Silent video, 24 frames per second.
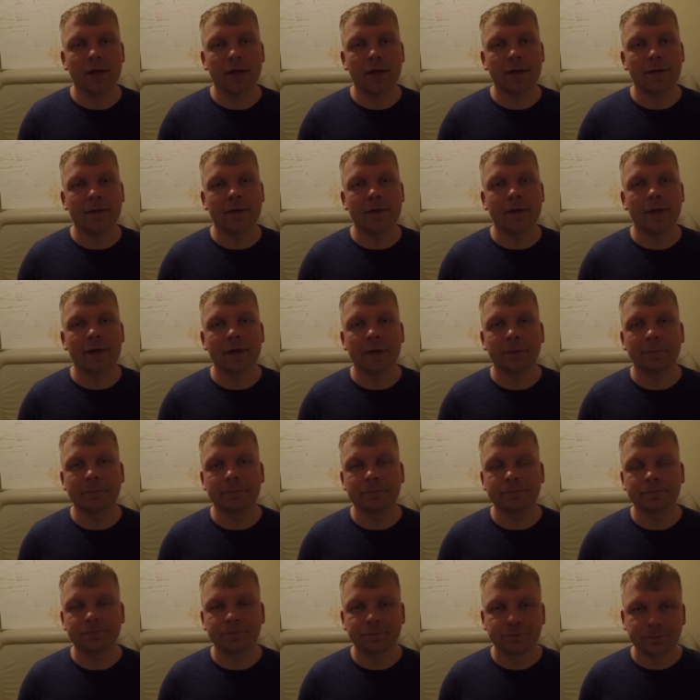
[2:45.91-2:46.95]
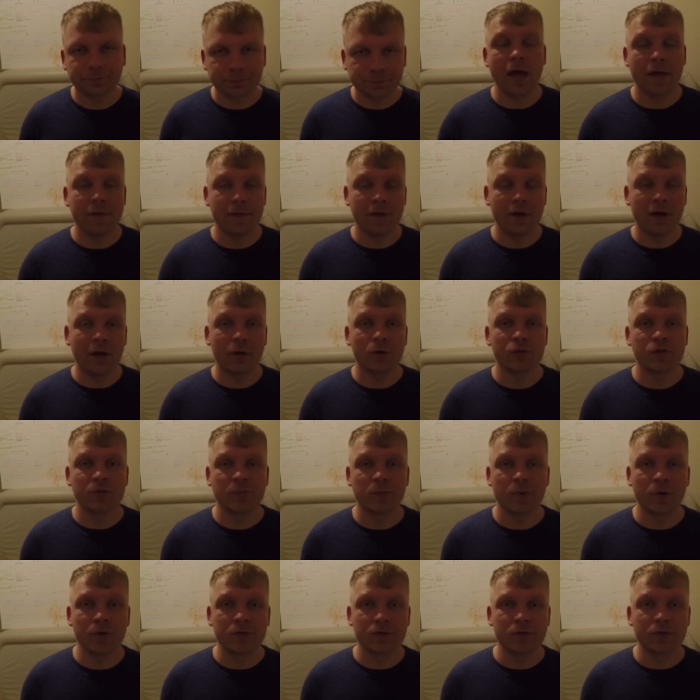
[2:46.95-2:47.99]
and then and then I was
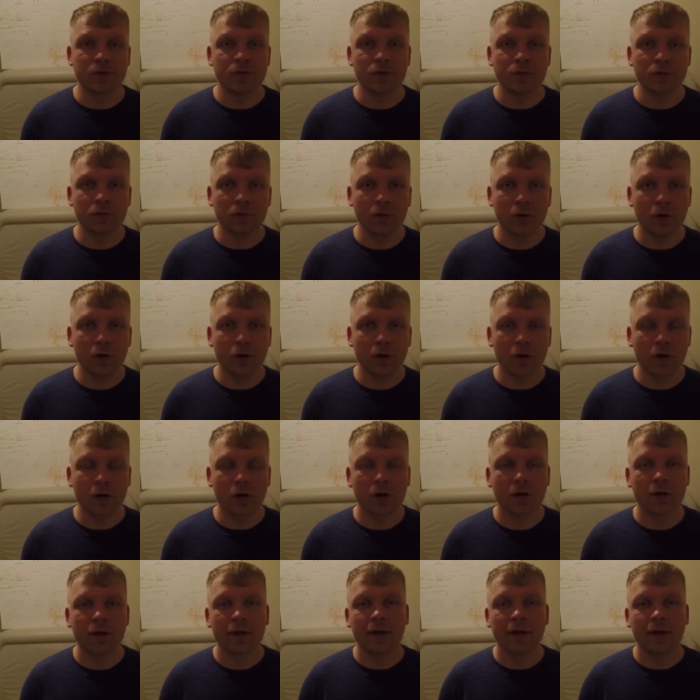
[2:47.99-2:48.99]
supposed to do a vlog.